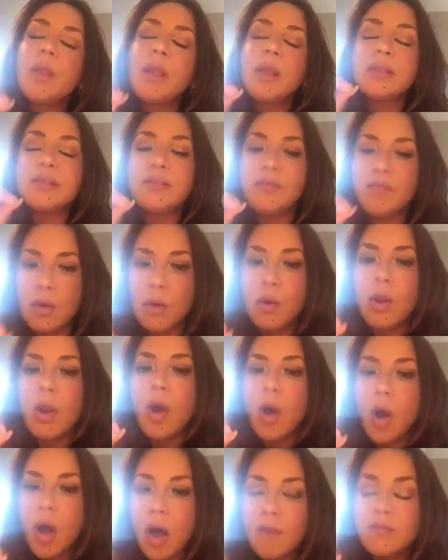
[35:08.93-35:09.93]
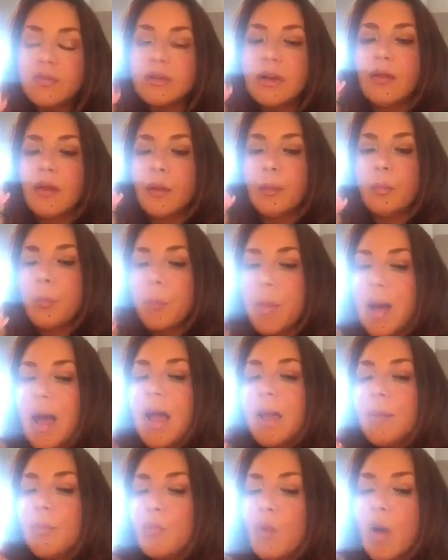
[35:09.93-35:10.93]
is very often the
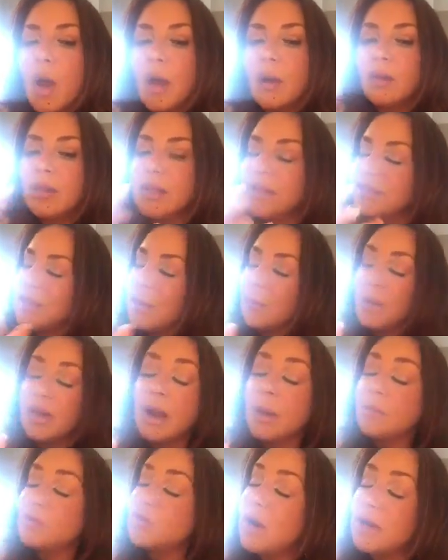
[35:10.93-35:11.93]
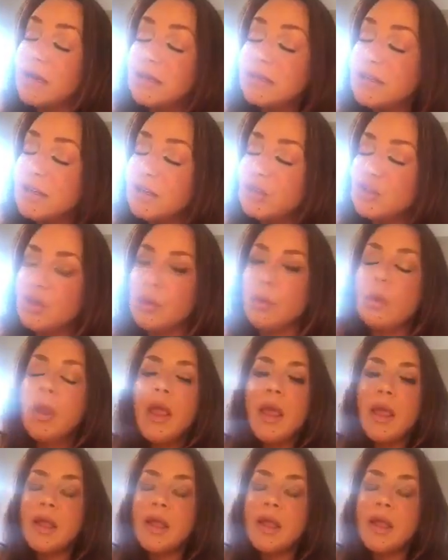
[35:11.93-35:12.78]
byproduct. Listen, I'm trying to teach you.